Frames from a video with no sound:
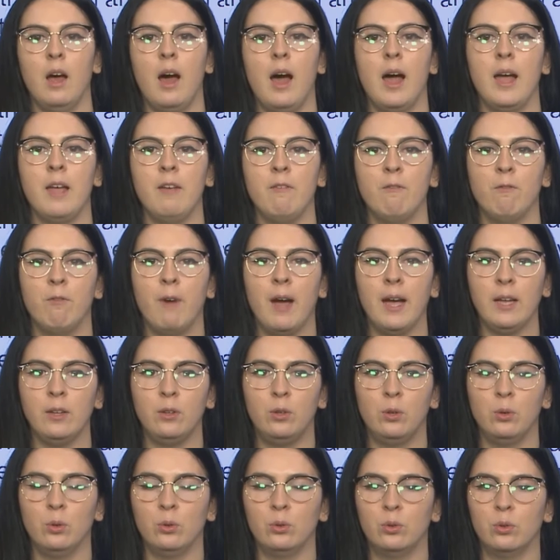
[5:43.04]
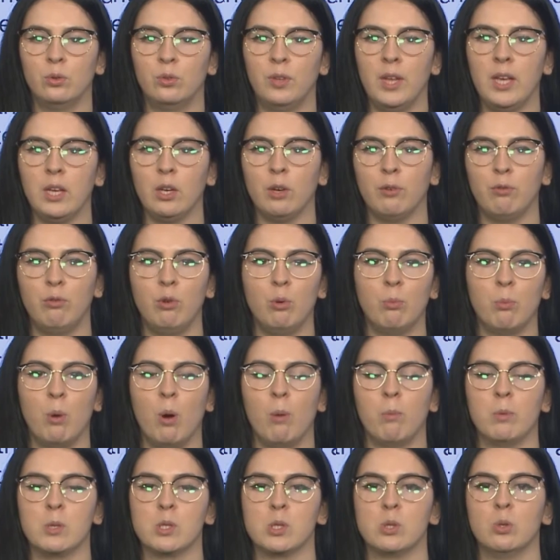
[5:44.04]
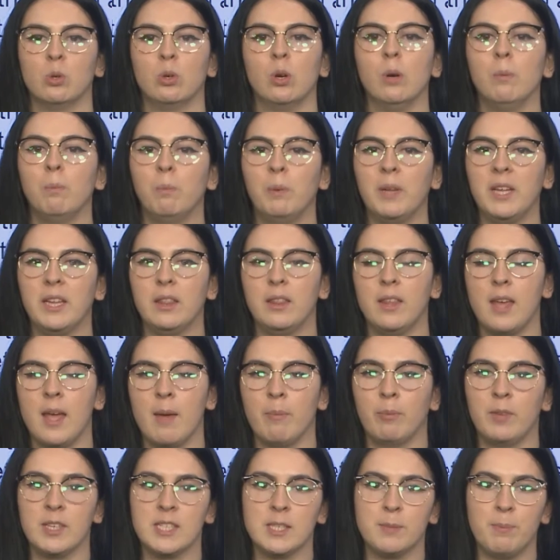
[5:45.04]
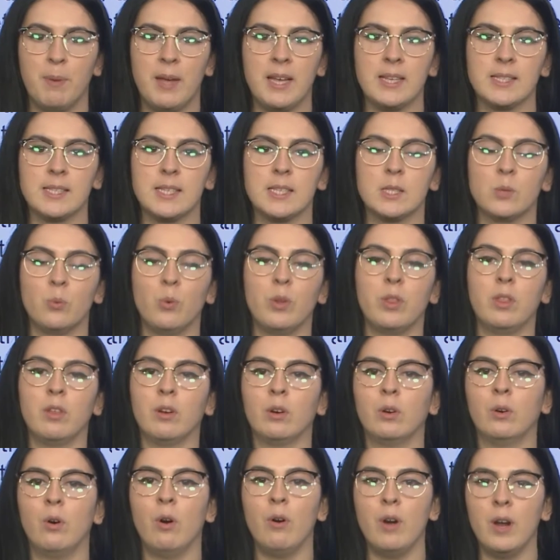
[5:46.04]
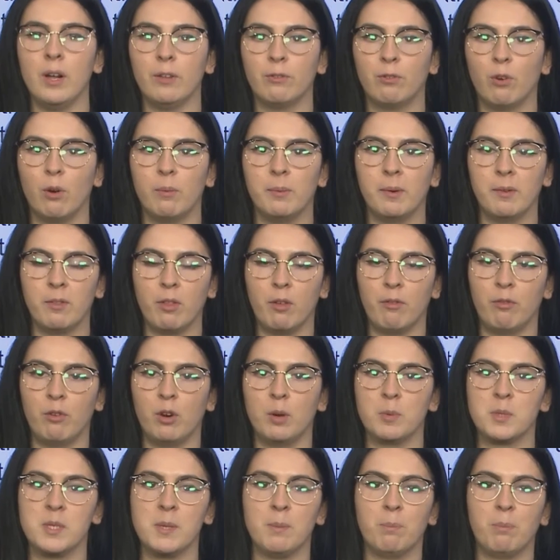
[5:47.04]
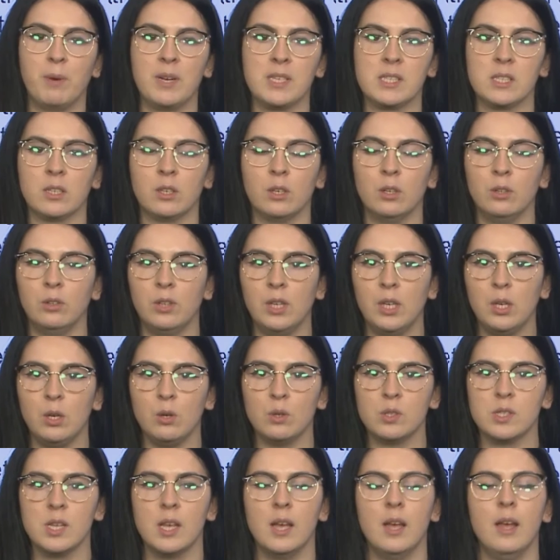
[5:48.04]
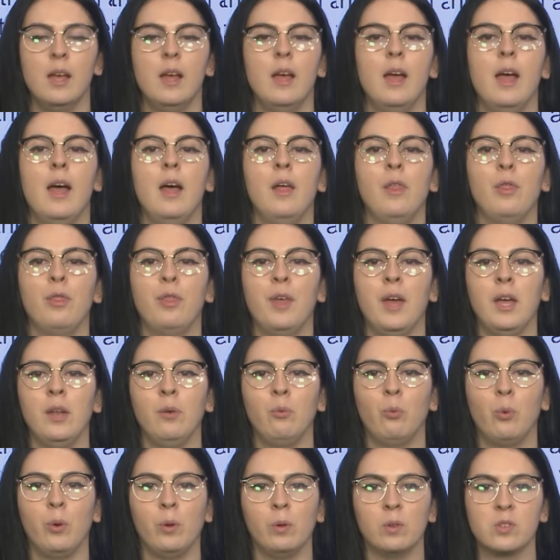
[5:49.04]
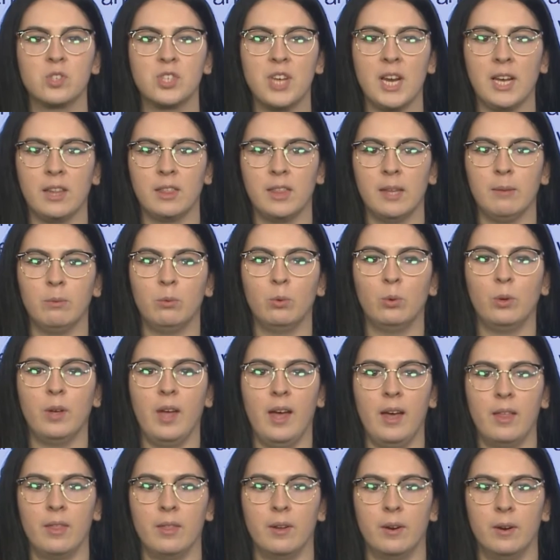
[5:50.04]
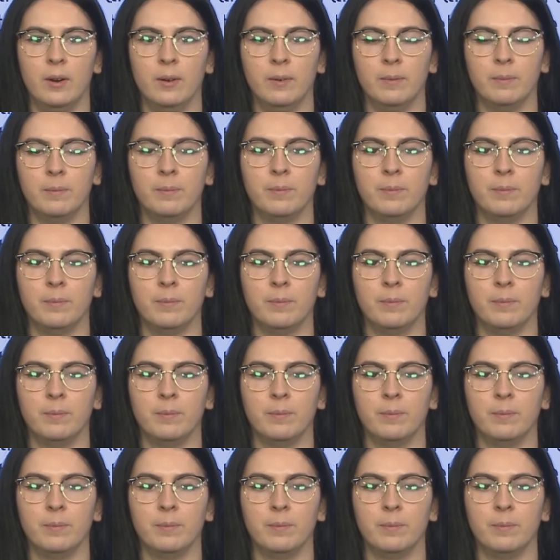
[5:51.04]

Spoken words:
I invite you to take a few moments to complete the empty spaces with the correct form of the verbs in present continuous, and then we'll check them together.